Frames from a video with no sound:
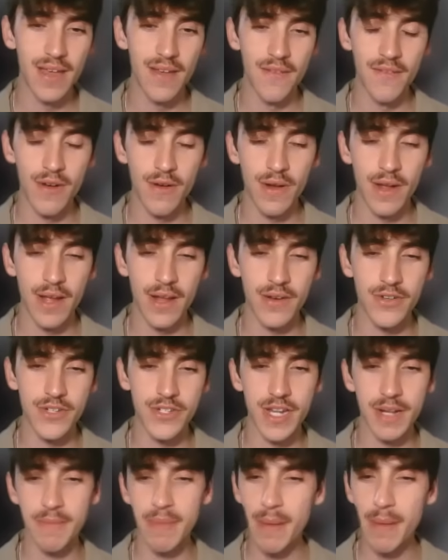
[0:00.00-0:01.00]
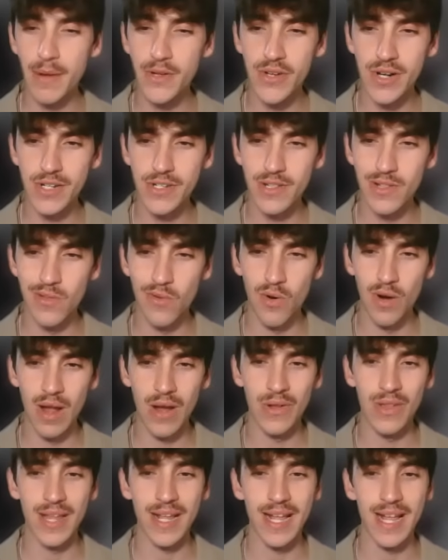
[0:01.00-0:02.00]
Very interesting. Maybe trying to lure
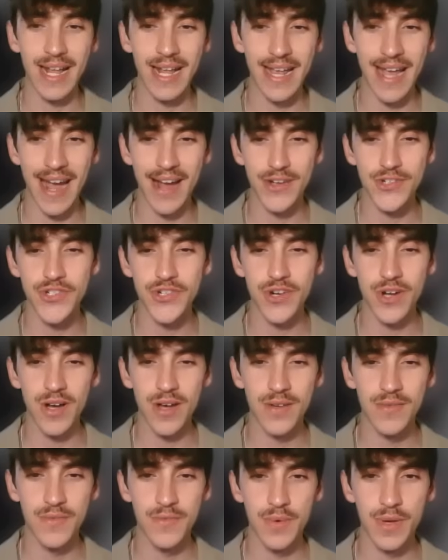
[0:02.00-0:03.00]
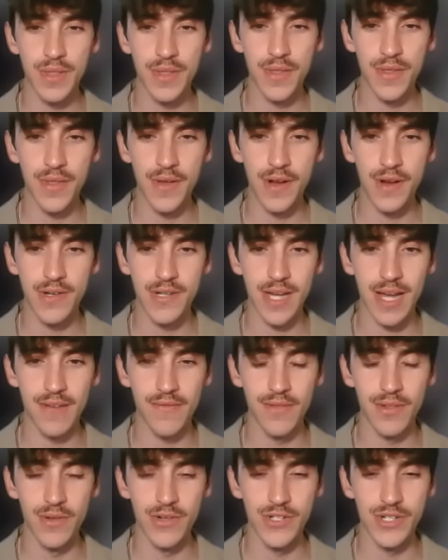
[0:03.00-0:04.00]
out like a Gastrodon with their
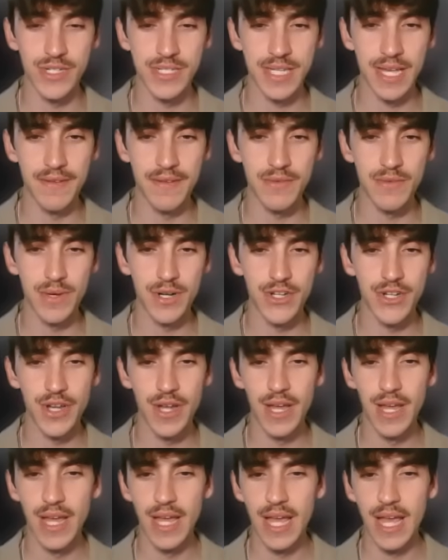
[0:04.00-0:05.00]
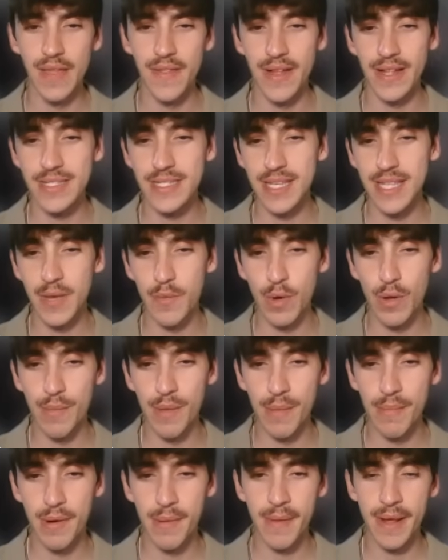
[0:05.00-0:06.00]
Typhlosion safe switch. That said, they will be
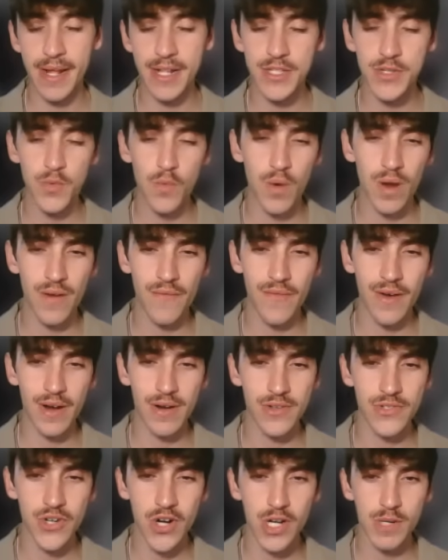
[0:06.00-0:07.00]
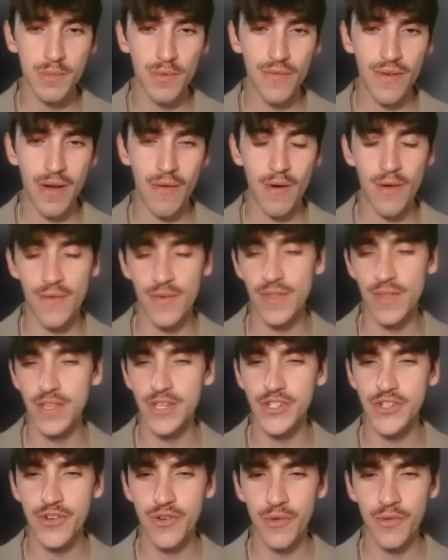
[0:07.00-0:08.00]
able to make it to 1 final charge move. However, this
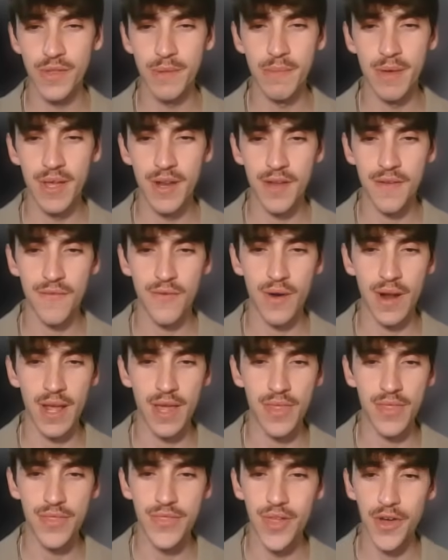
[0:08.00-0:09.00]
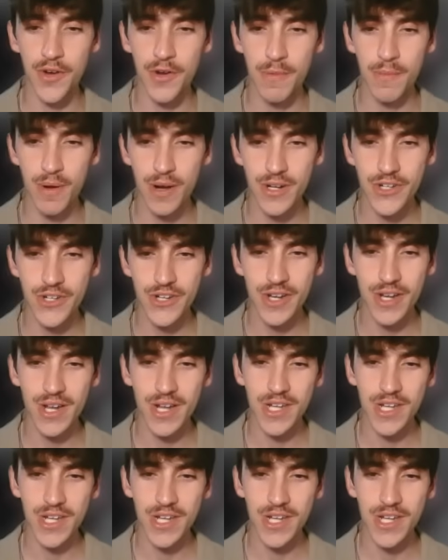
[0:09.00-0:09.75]
should only be enough for a Thunder Punch.